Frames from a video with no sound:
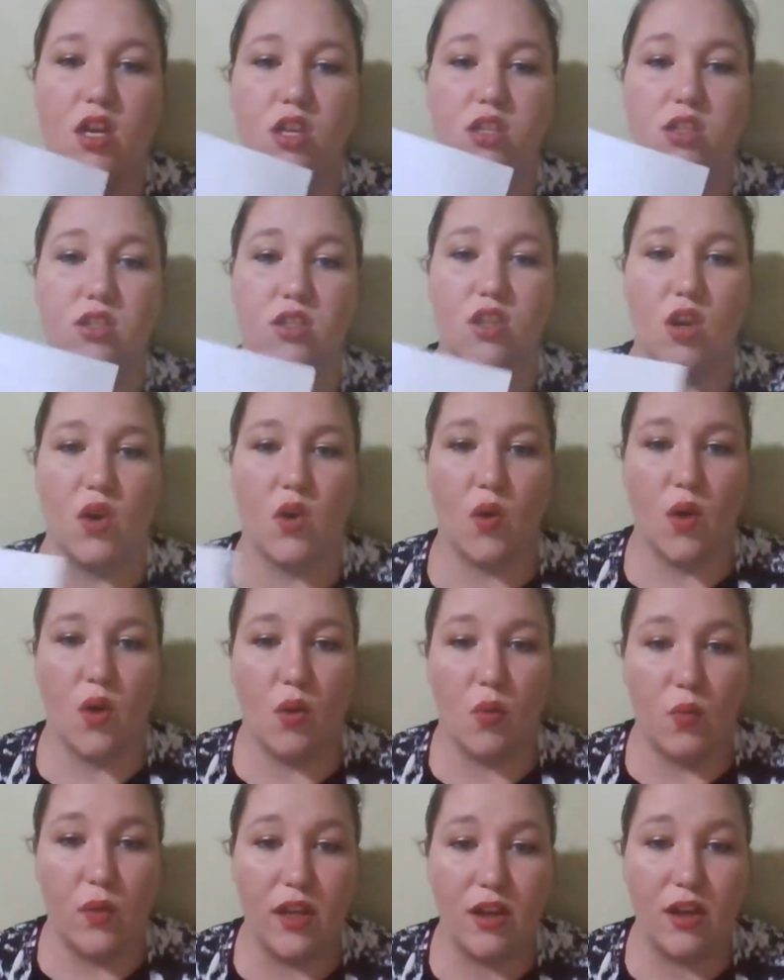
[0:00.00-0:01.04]
So
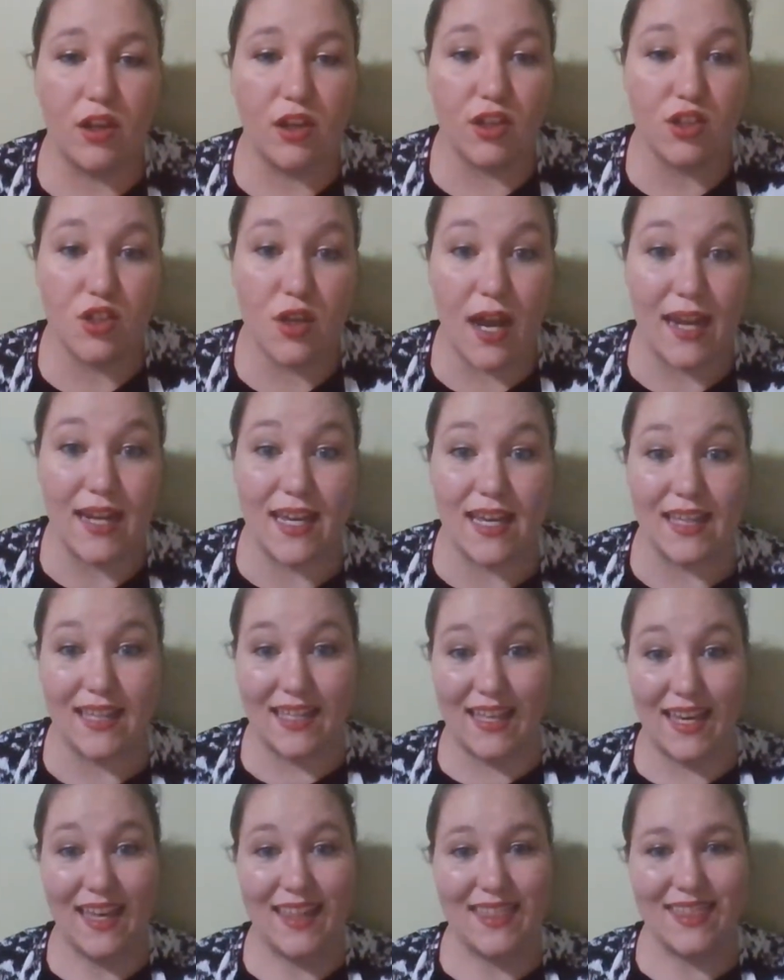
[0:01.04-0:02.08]
we are going to try to
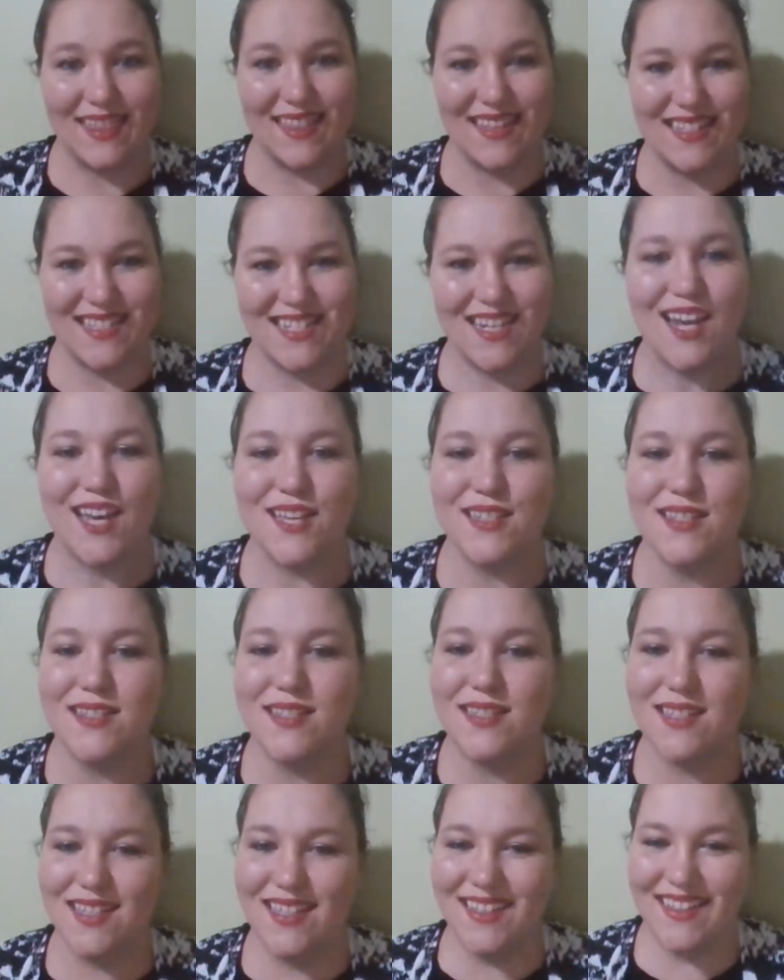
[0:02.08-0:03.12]
get the
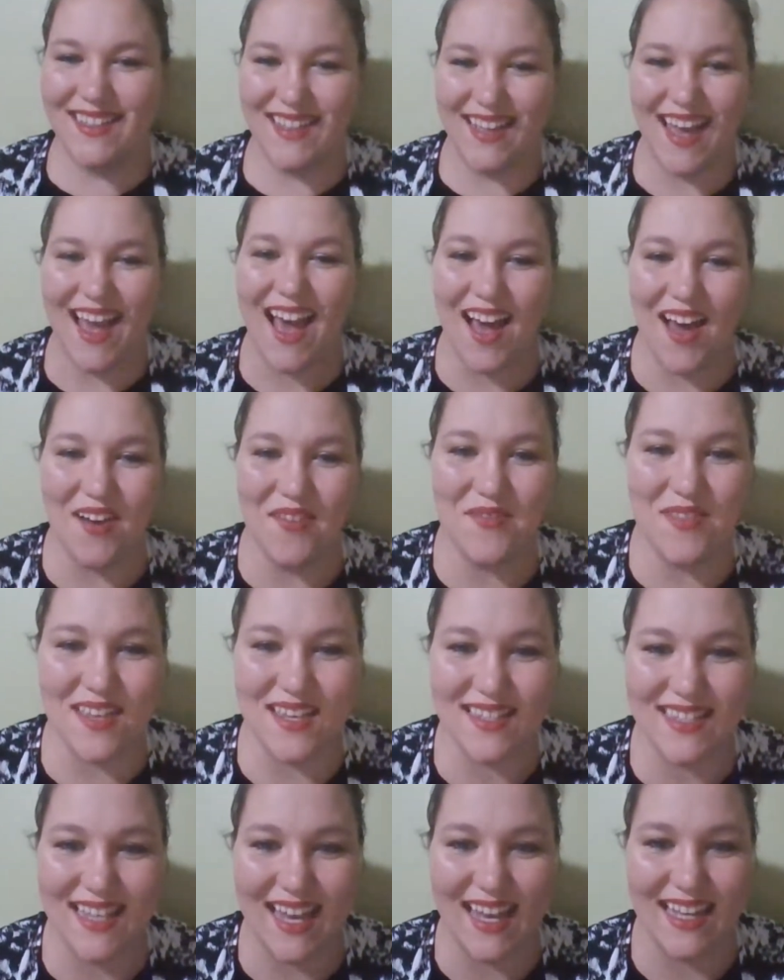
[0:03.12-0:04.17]
gist of
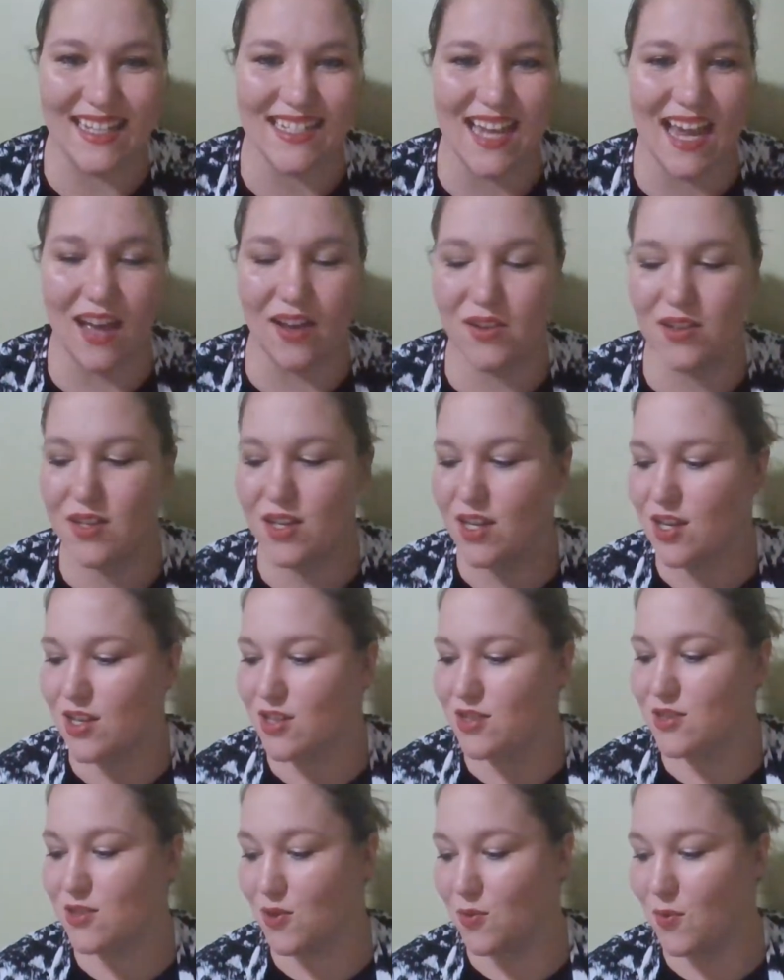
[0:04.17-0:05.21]
this handout.
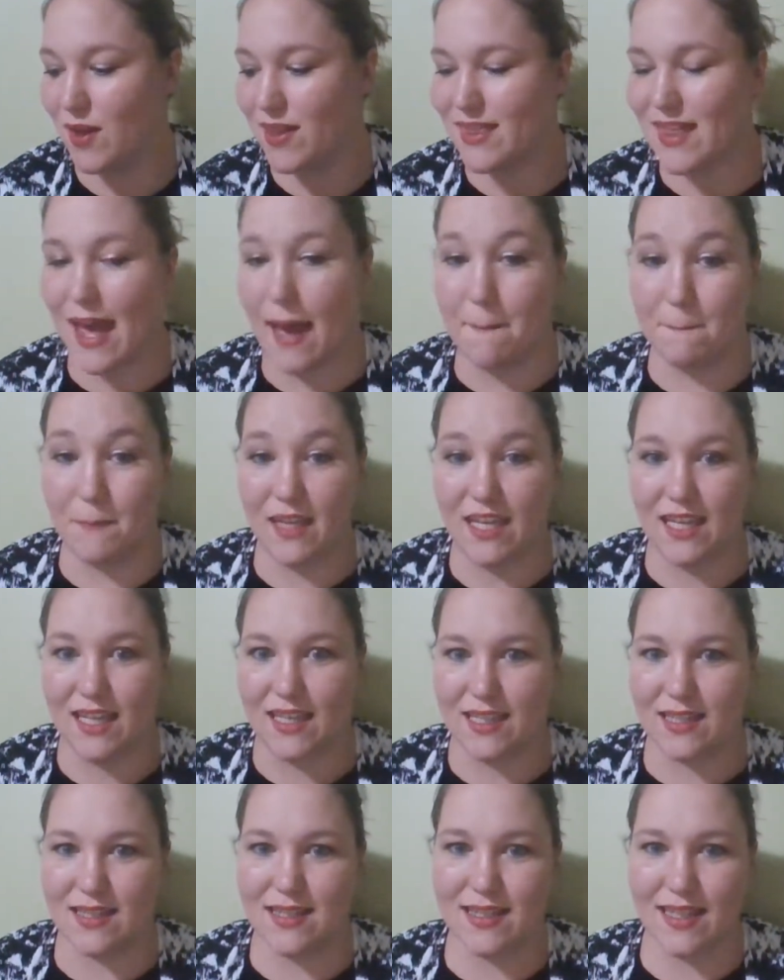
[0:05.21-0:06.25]
So what that
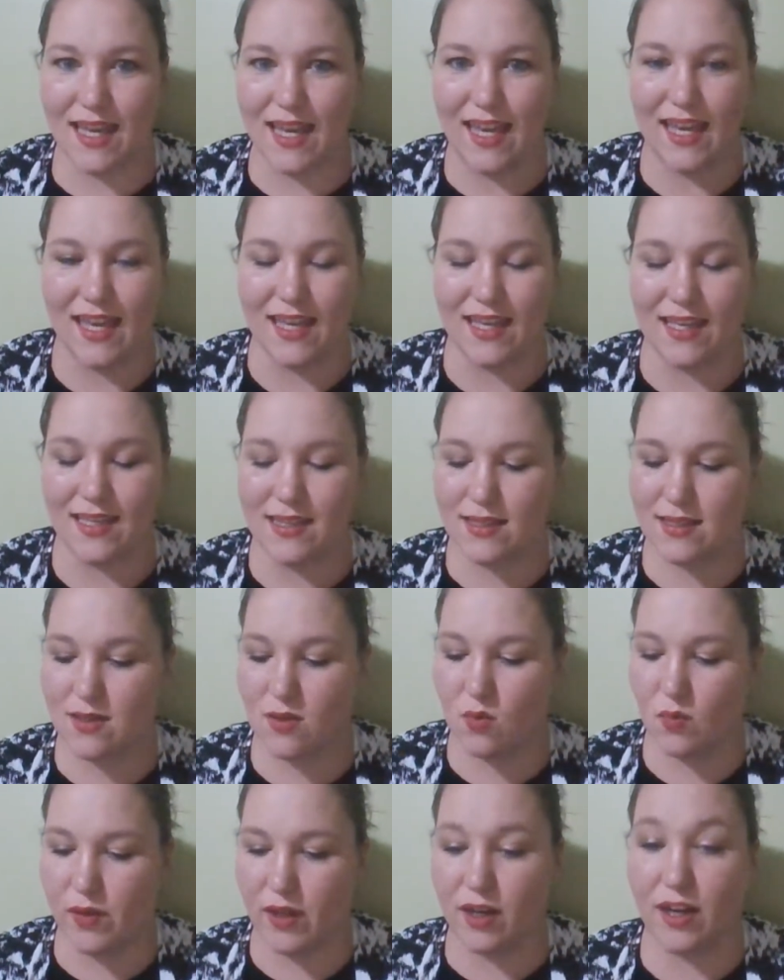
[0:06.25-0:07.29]
means is
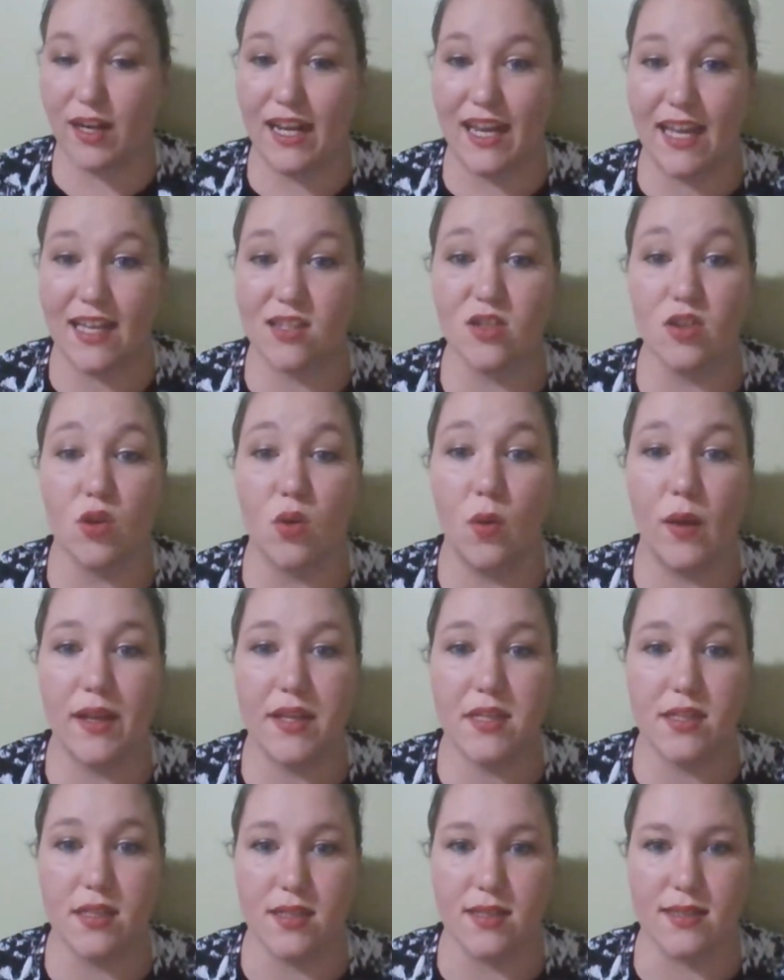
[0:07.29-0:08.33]
we are going to answer
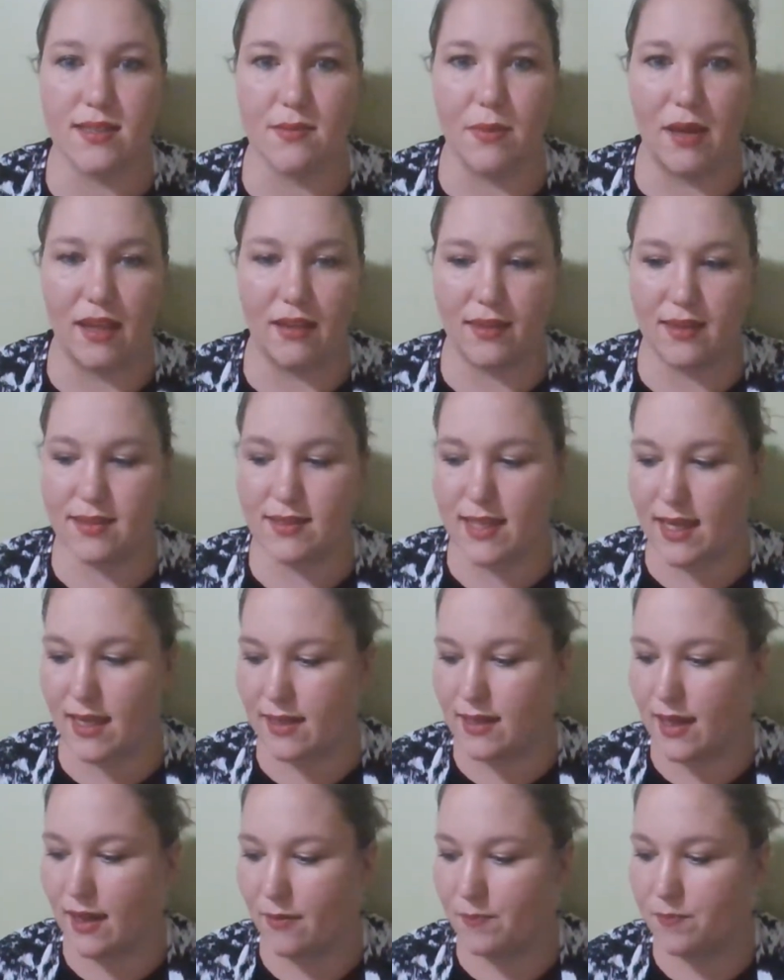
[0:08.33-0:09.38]
questions about this
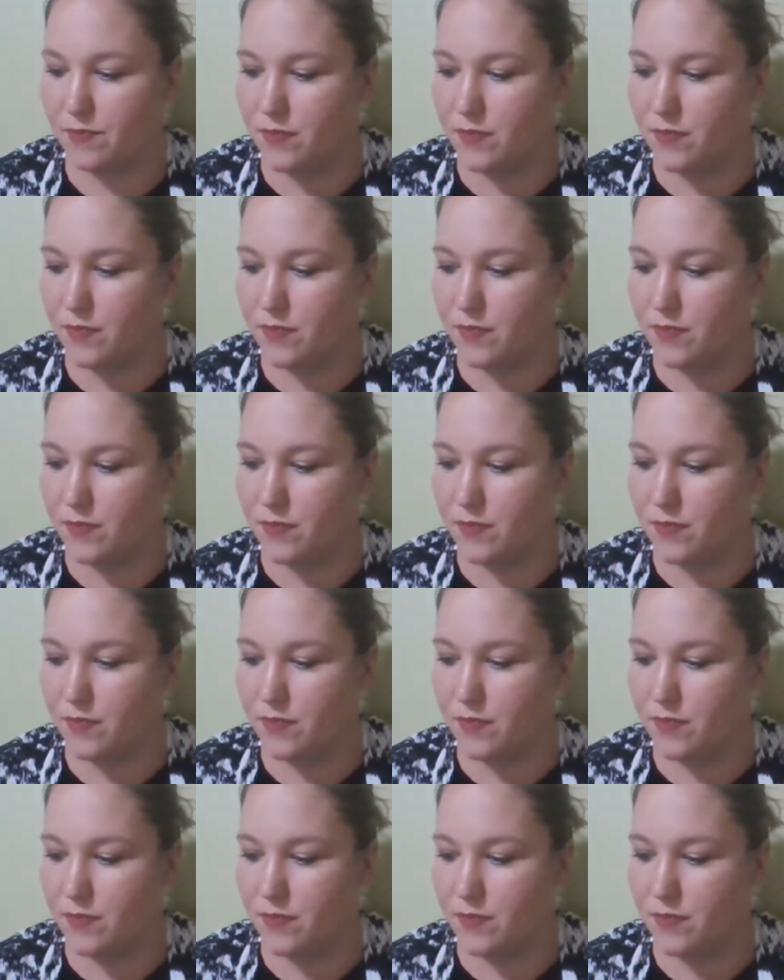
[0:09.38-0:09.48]
handout.